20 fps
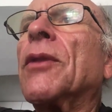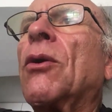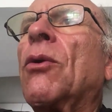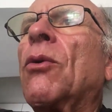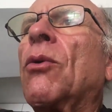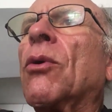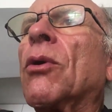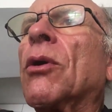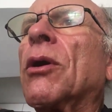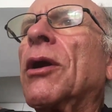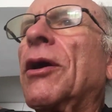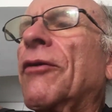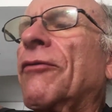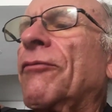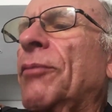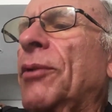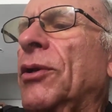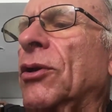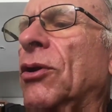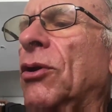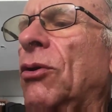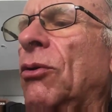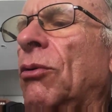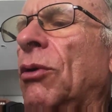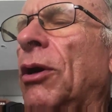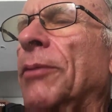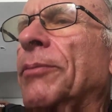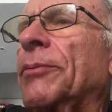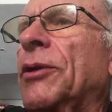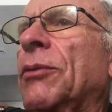or have been
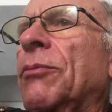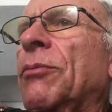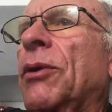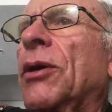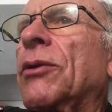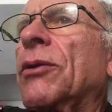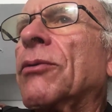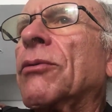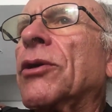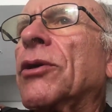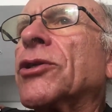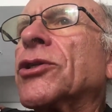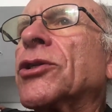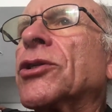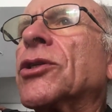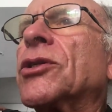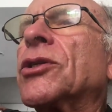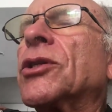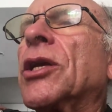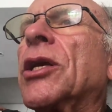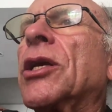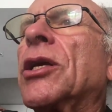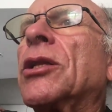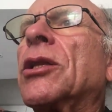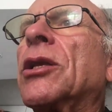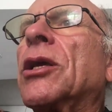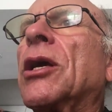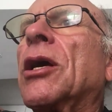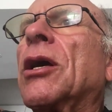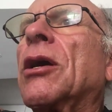co-opted by the Russian state.